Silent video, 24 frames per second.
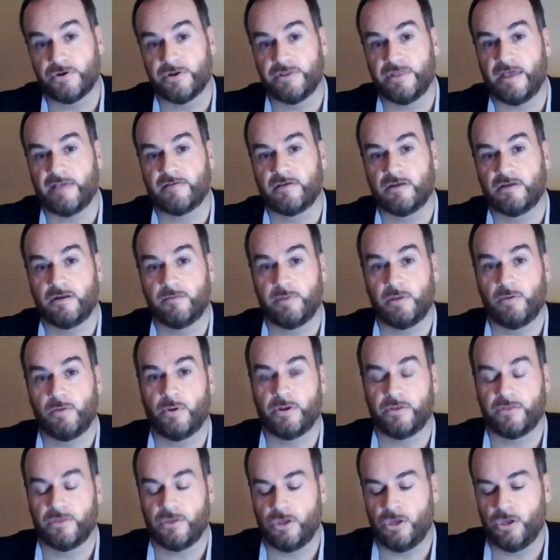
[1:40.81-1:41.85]
And that's going to be one
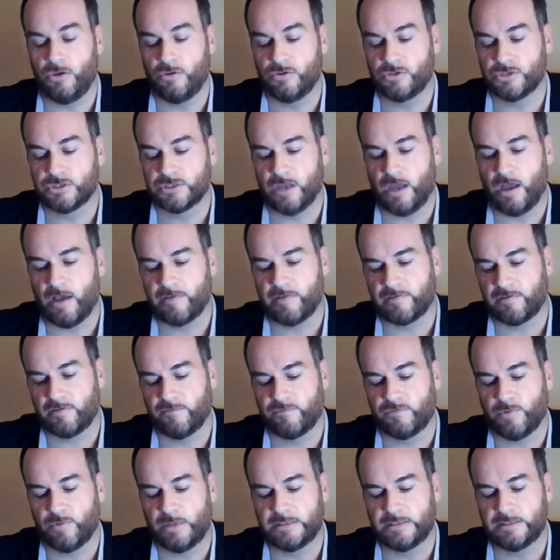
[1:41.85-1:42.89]
of the huge tasks
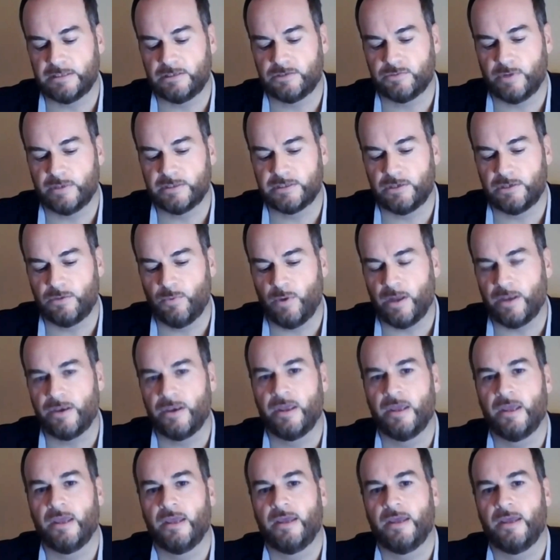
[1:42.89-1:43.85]
of 2021.